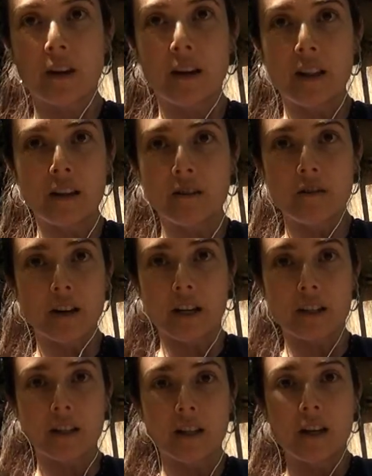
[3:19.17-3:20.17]
And that's
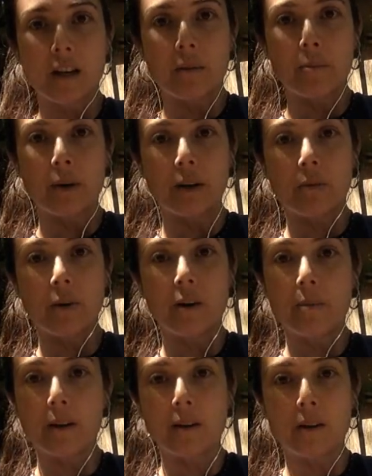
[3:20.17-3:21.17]
great. But what
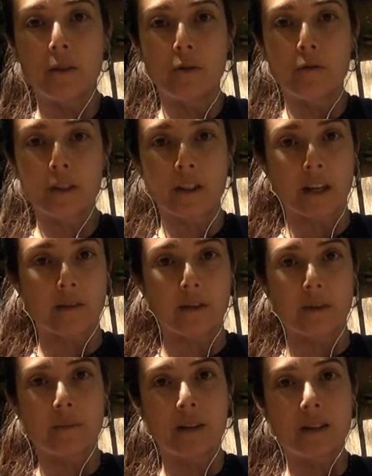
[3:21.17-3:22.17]
about the overside of
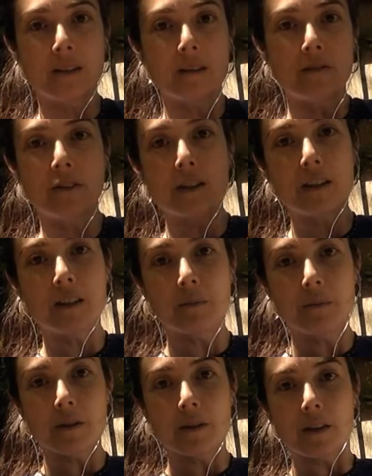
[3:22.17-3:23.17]
them? This is a very
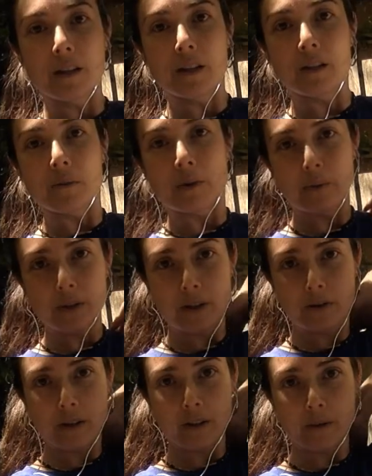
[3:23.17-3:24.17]
similar thing to what we
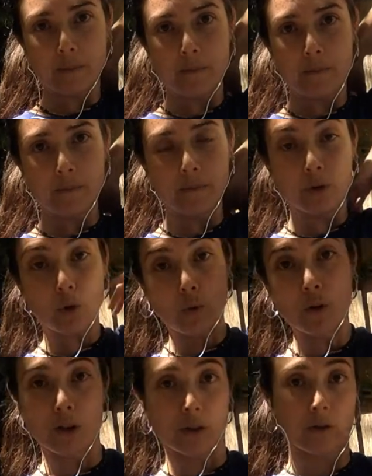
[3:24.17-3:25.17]
do with our
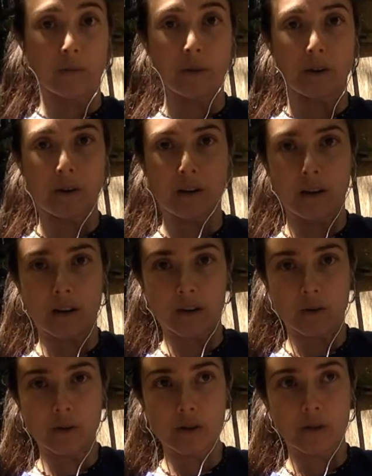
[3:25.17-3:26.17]
torsos, but in our
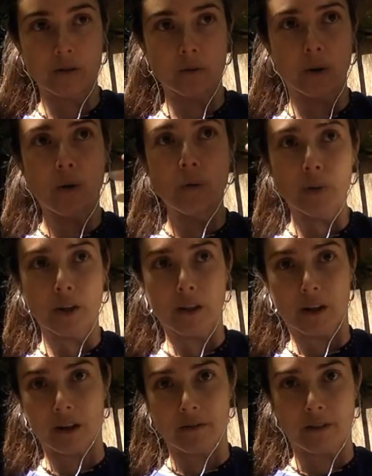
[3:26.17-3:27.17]
torsos we only
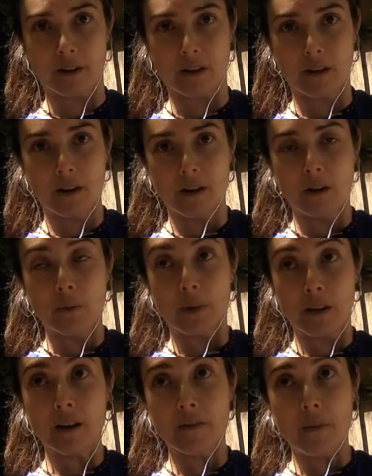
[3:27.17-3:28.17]
think of the
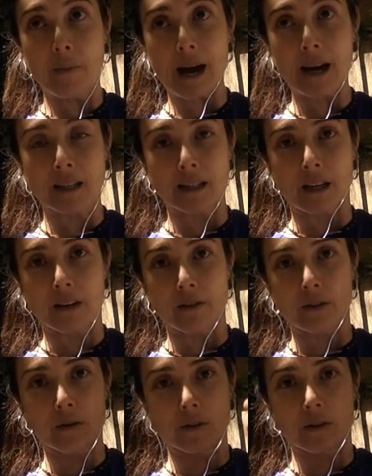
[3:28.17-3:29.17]
back side of
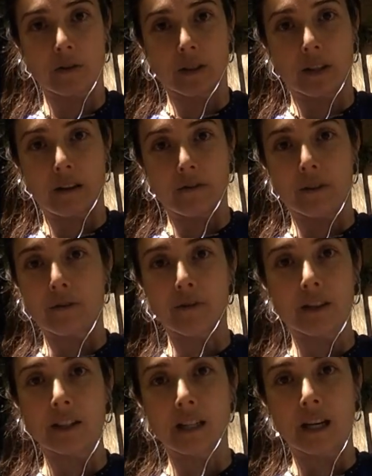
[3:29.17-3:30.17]
our torsos and never the
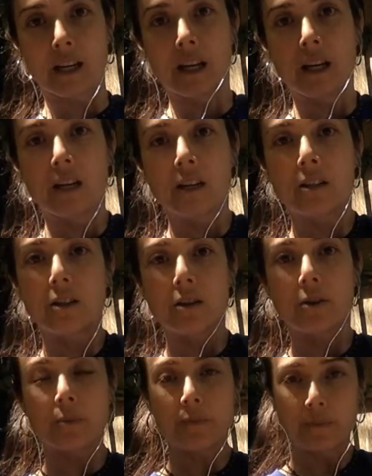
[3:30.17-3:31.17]
front side.
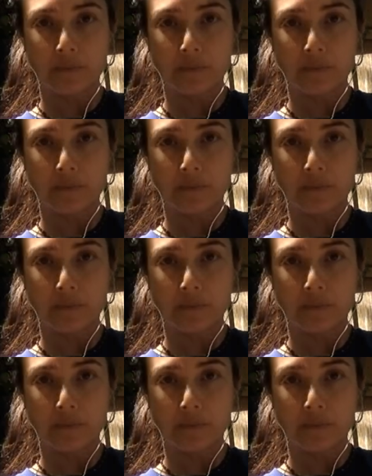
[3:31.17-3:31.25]
So